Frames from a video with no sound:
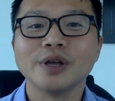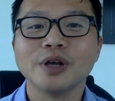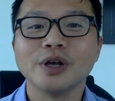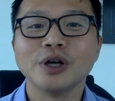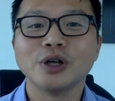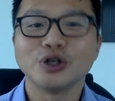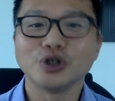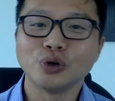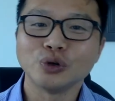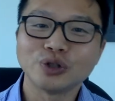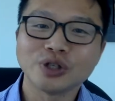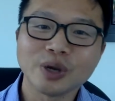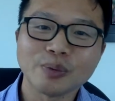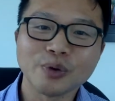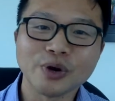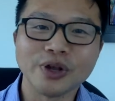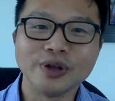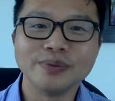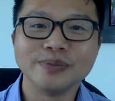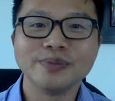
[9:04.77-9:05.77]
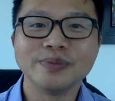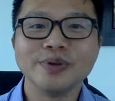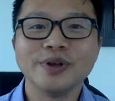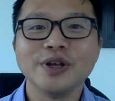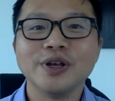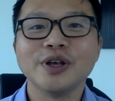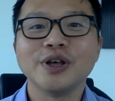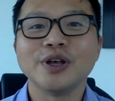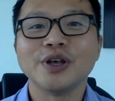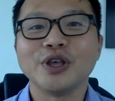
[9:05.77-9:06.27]
So in summary,
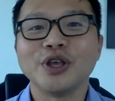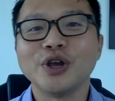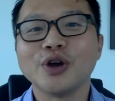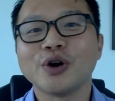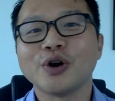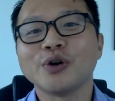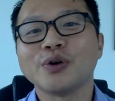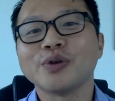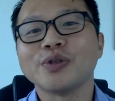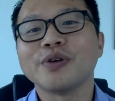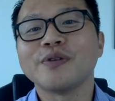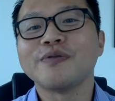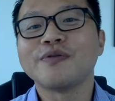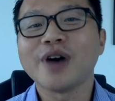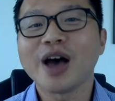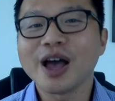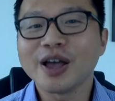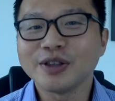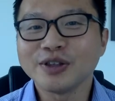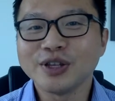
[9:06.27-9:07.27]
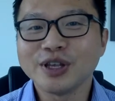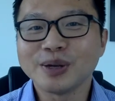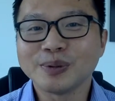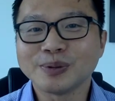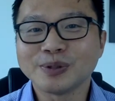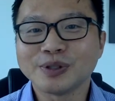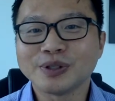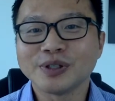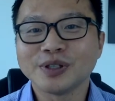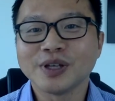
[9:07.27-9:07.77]
here are the 5
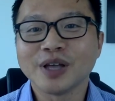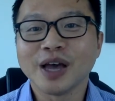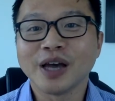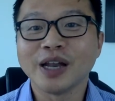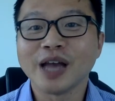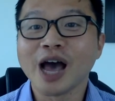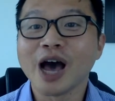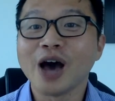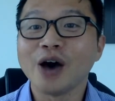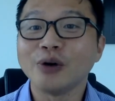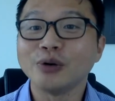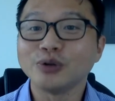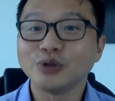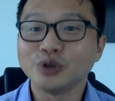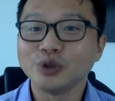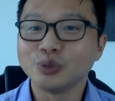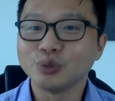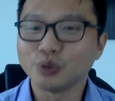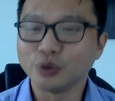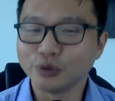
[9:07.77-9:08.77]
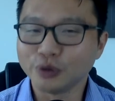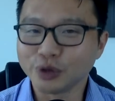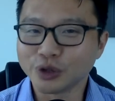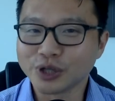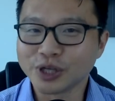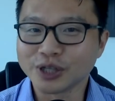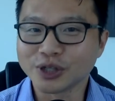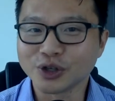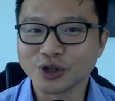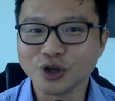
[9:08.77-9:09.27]
tips on how to improve your
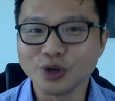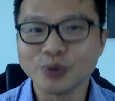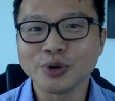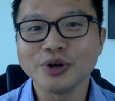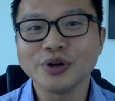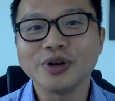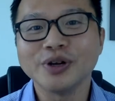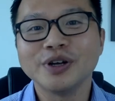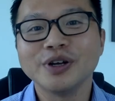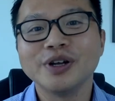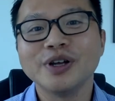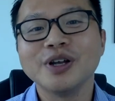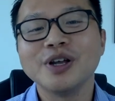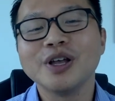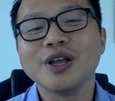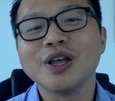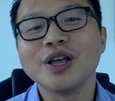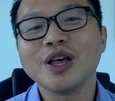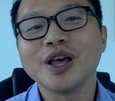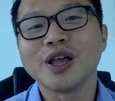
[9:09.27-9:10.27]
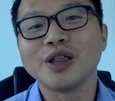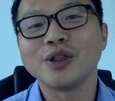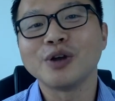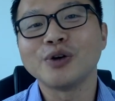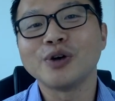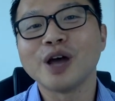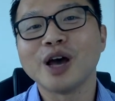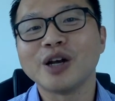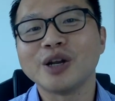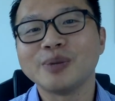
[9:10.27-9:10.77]
sense of humor and learn
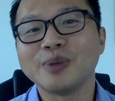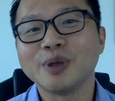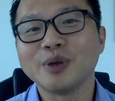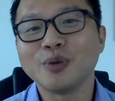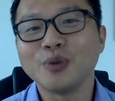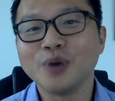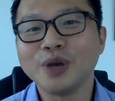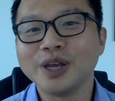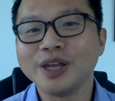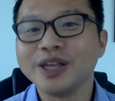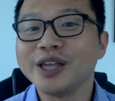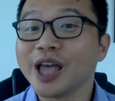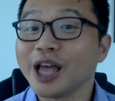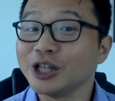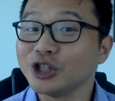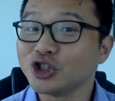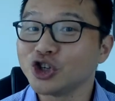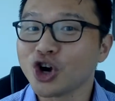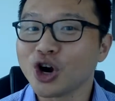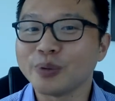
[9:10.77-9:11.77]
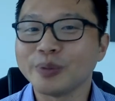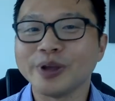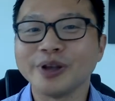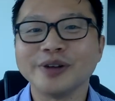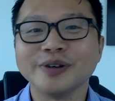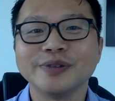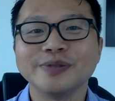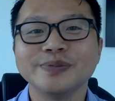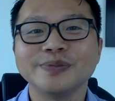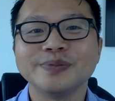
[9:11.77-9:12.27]
how to be witty and charming.
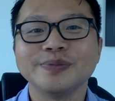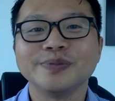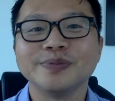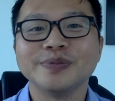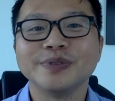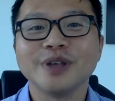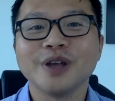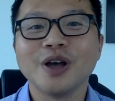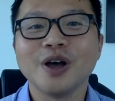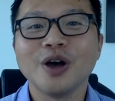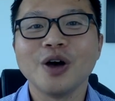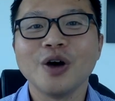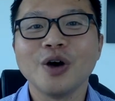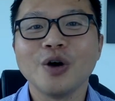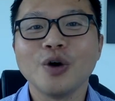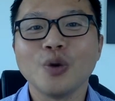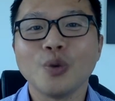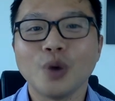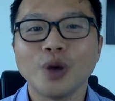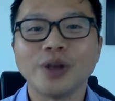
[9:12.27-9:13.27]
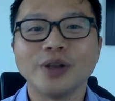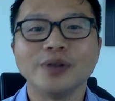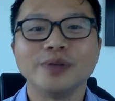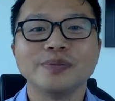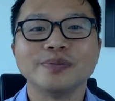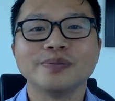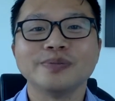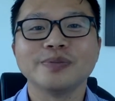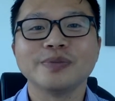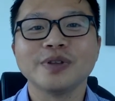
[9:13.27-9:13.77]
1,
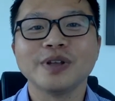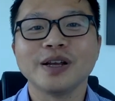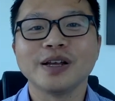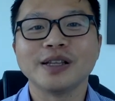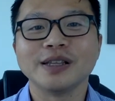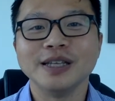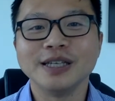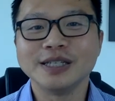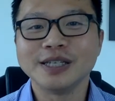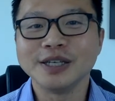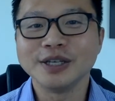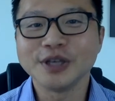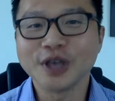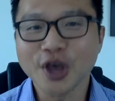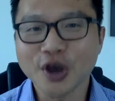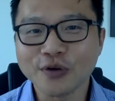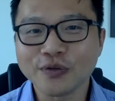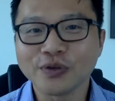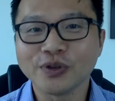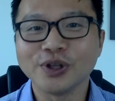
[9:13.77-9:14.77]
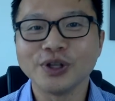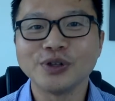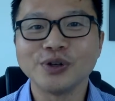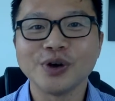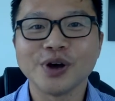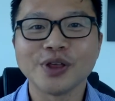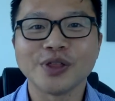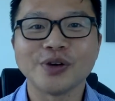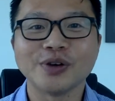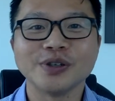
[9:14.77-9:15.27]
listen carefully to
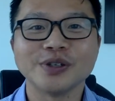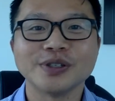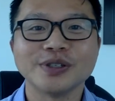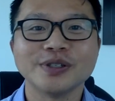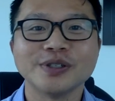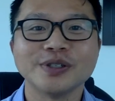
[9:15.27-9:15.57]
others.